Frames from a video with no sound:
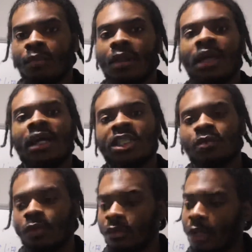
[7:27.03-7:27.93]
And guess
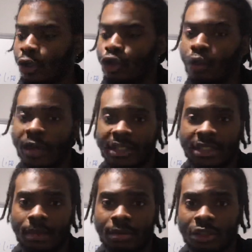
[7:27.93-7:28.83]
what? Now you're
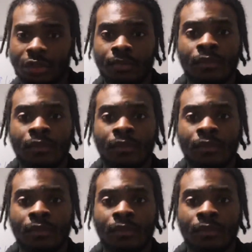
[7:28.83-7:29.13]
established.